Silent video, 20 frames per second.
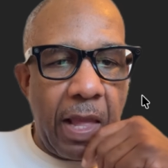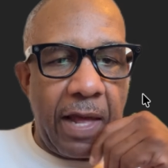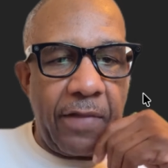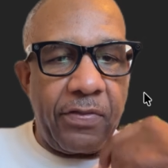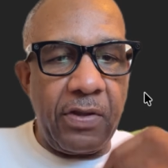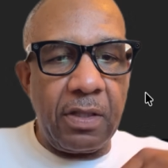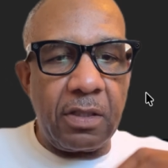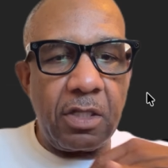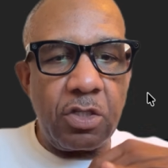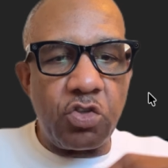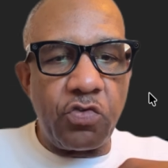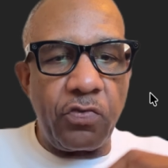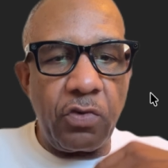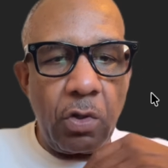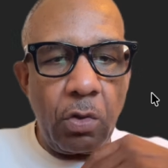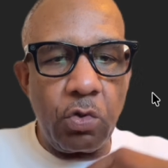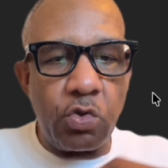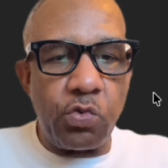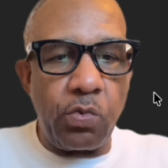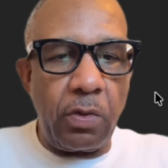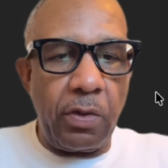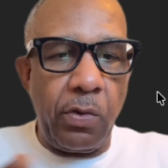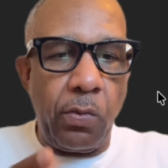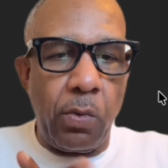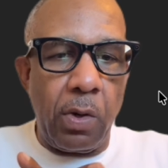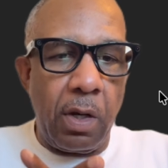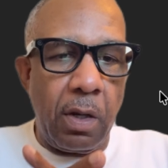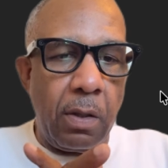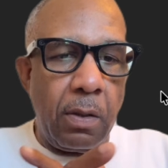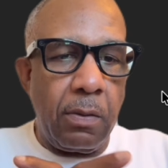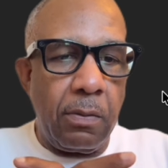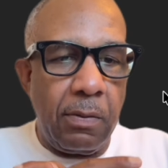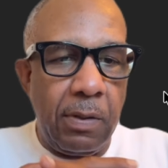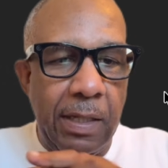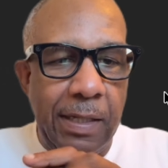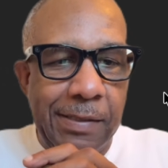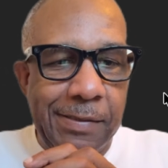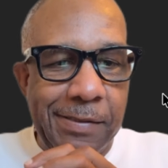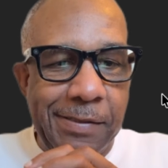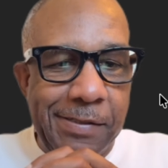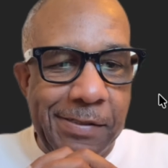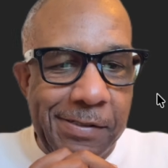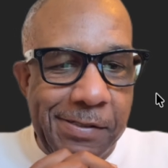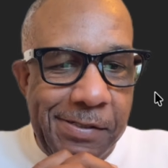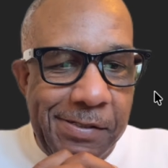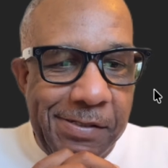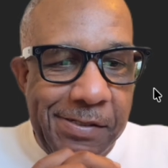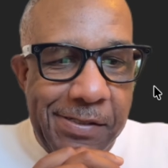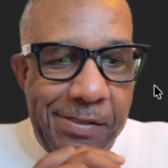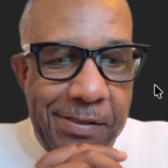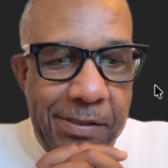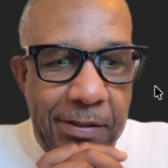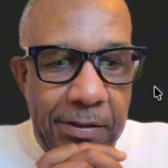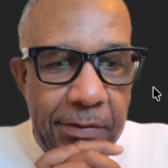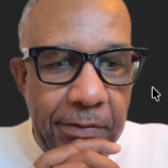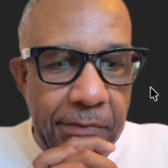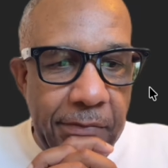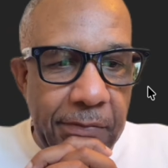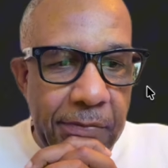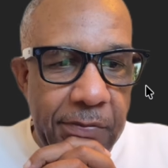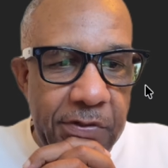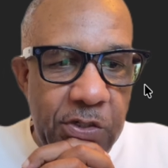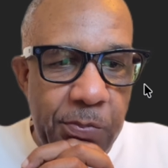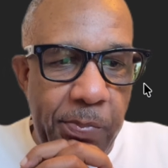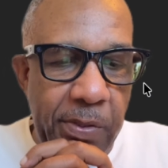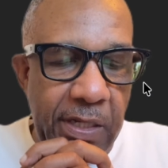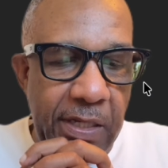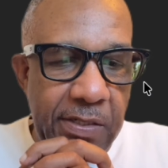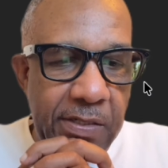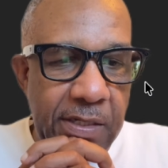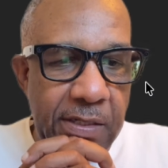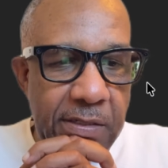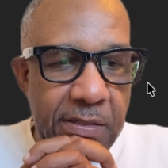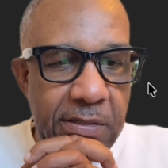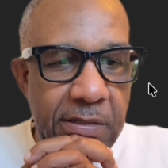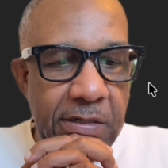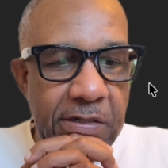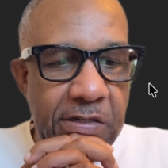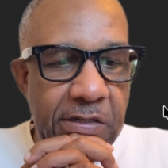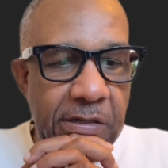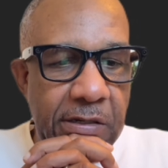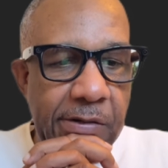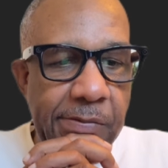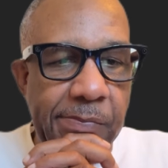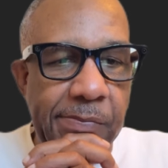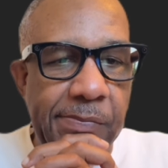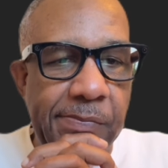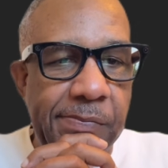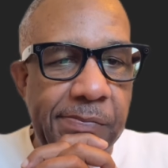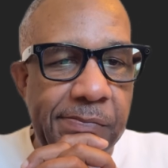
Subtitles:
I think this flows really well. Speed's consistent.